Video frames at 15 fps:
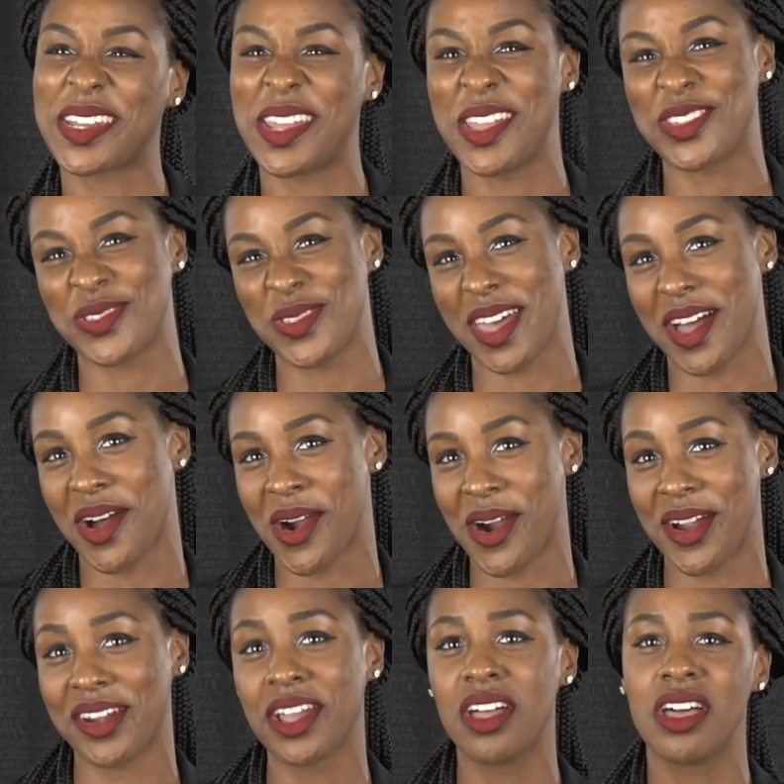going to hit you that
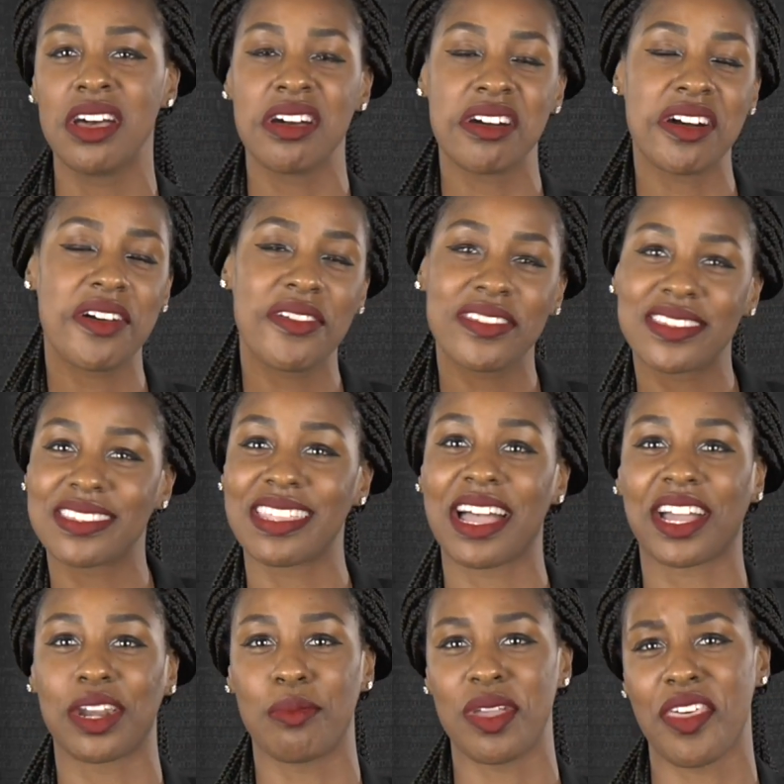hard. Oh, this is not
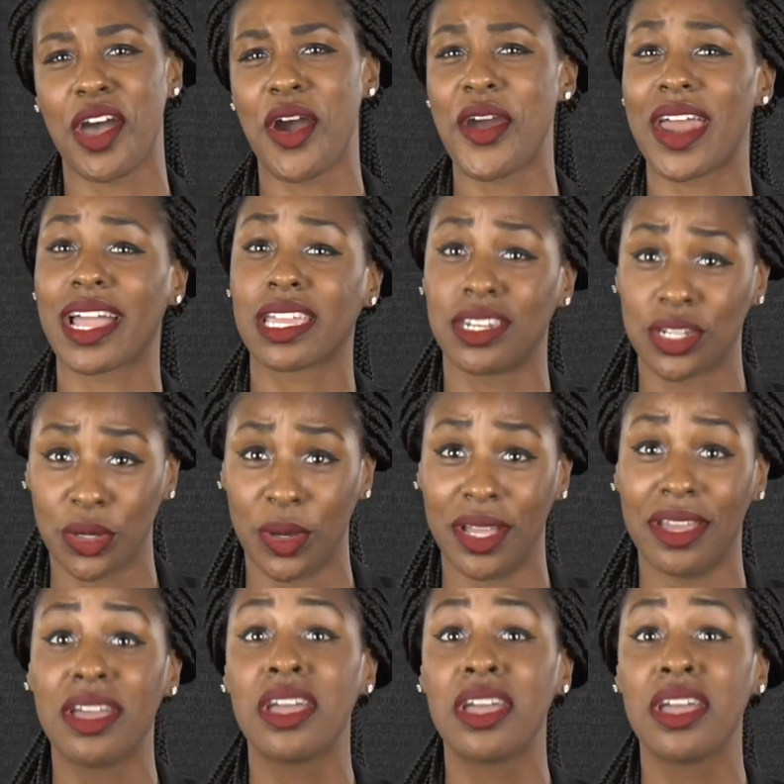going to be that hard, I can do it.